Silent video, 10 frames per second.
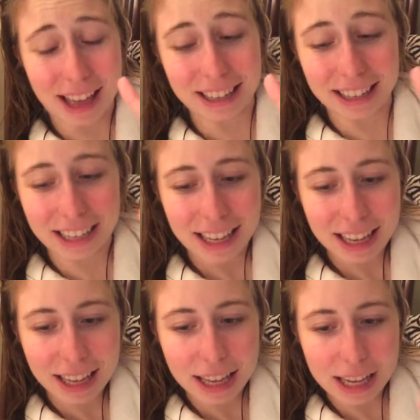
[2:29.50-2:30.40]
and
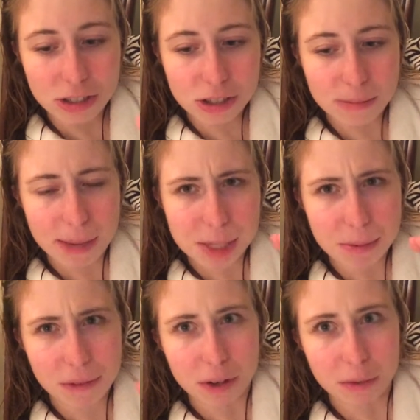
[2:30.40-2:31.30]
it just makes
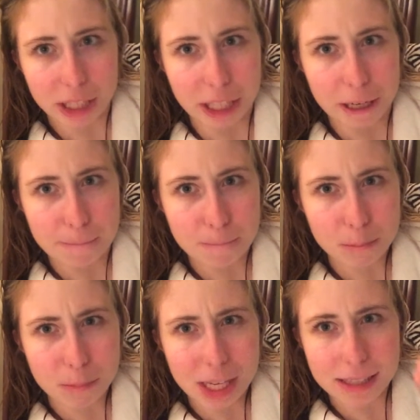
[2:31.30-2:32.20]
me feel really good
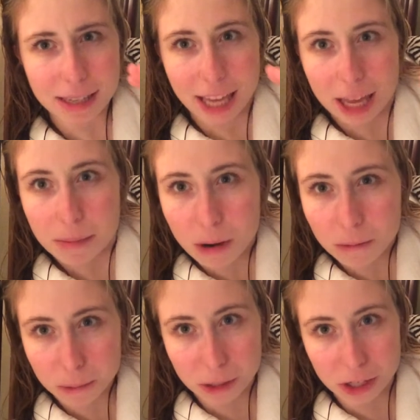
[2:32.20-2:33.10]
because I came home
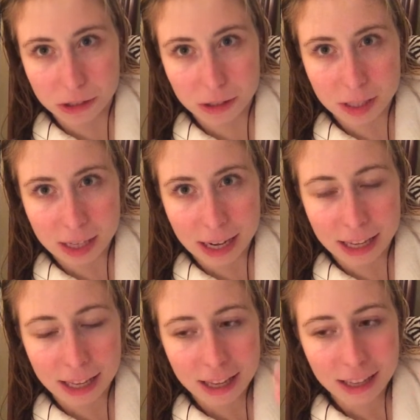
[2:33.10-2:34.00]
from rehearsal
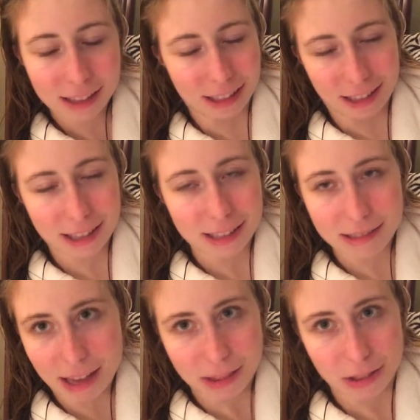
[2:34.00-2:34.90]
tonight like
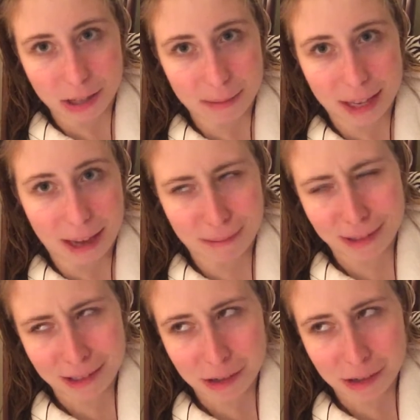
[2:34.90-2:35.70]
10:30 p.m.